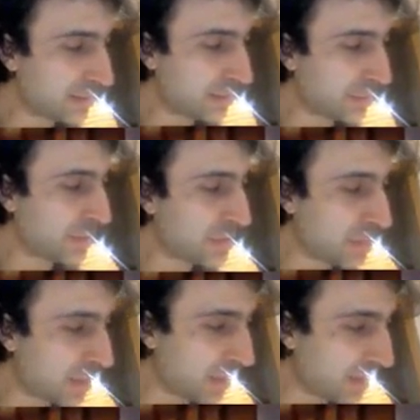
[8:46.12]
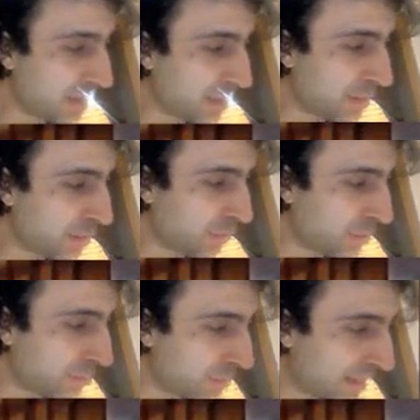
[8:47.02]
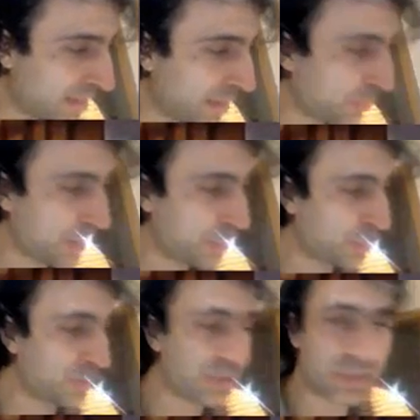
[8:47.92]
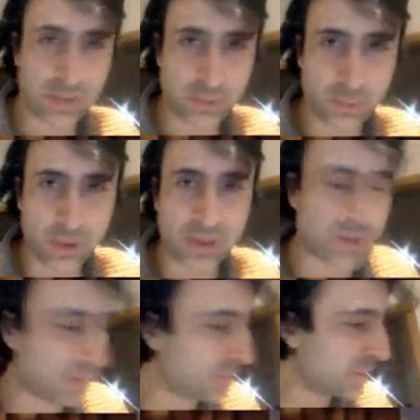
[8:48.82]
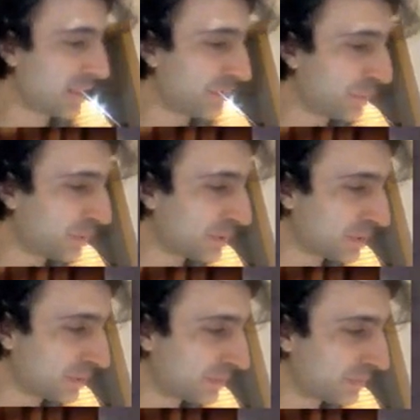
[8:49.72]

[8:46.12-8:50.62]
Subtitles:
Whereas the remaining people sit relative to that person.